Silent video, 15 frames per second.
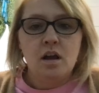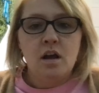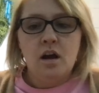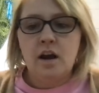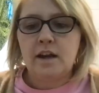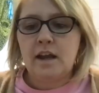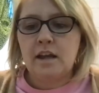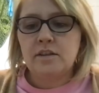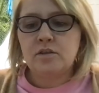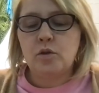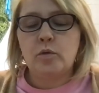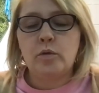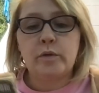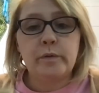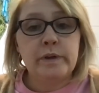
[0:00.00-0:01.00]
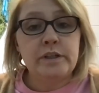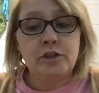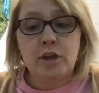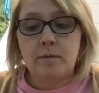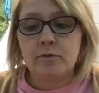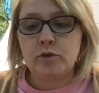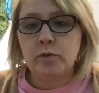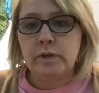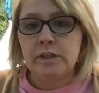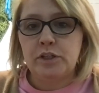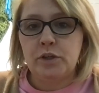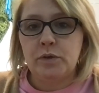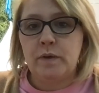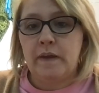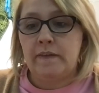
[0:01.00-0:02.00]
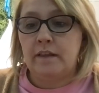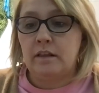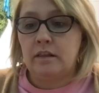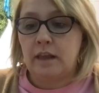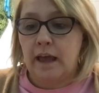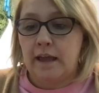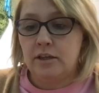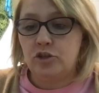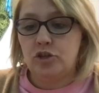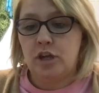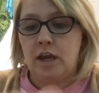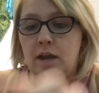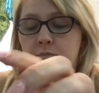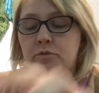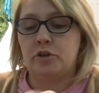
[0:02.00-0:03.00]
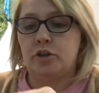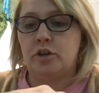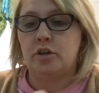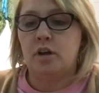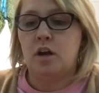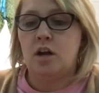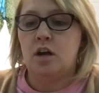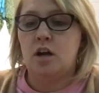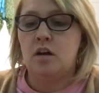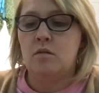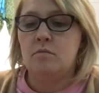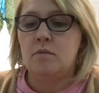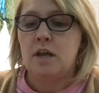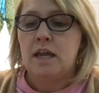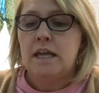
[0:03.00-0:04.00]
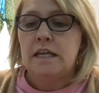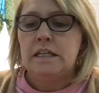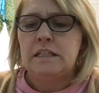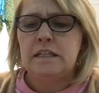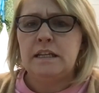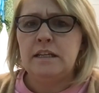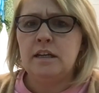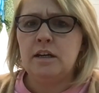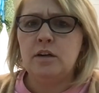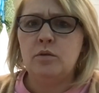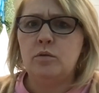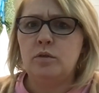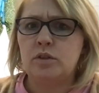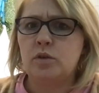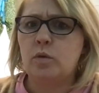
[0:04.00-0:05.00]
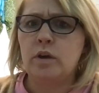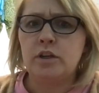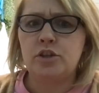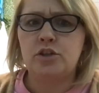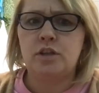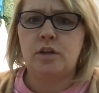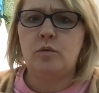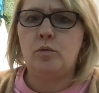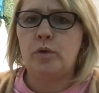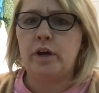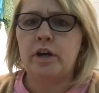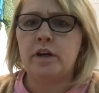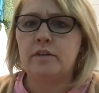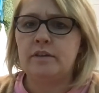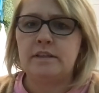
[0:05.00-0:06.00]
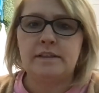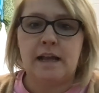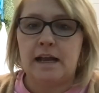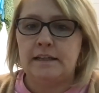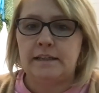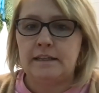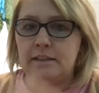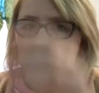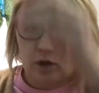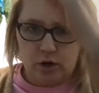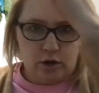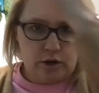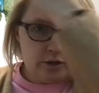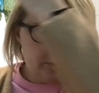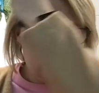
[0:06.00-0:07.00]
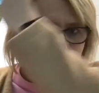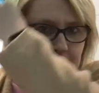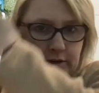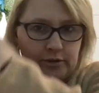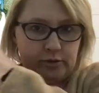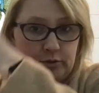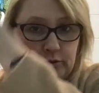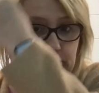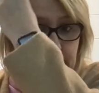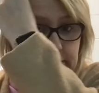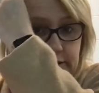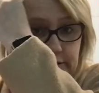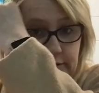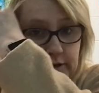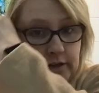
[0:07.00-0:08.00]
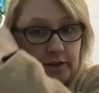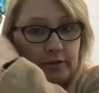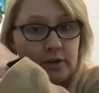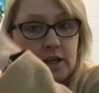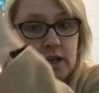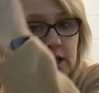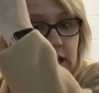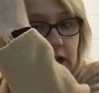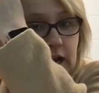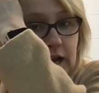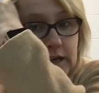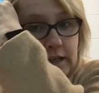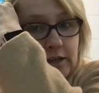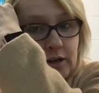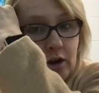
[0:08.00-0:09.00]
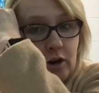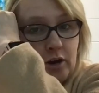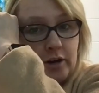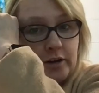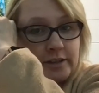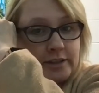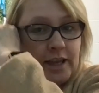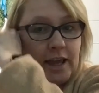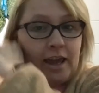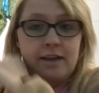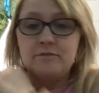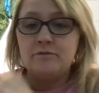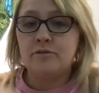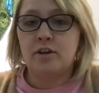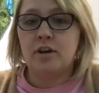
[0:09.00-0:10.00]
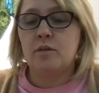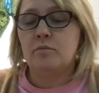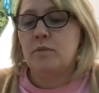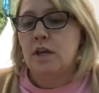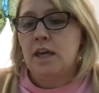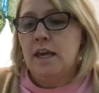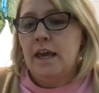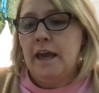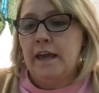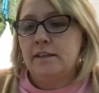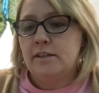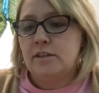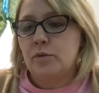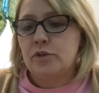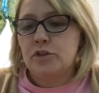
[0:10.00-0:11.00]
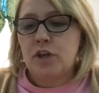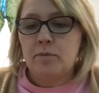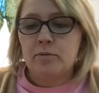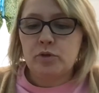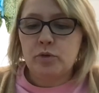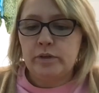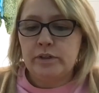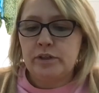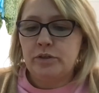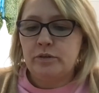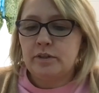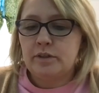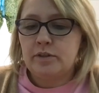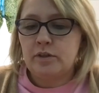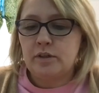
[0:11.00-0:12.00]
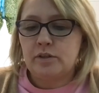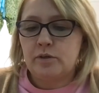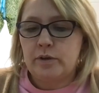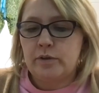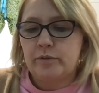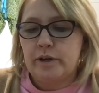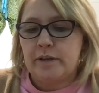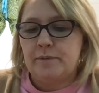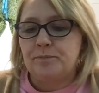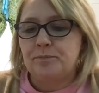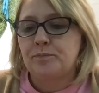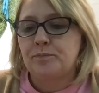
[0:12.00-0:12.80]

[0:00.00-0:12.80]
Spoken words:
All right, guys. So we're reading chapter 22. In the last chapter, Nina was questioning where these ID cards. My hair's a little crazy right now. ID cards came from, and so in chapter 22, let's go ahead and read.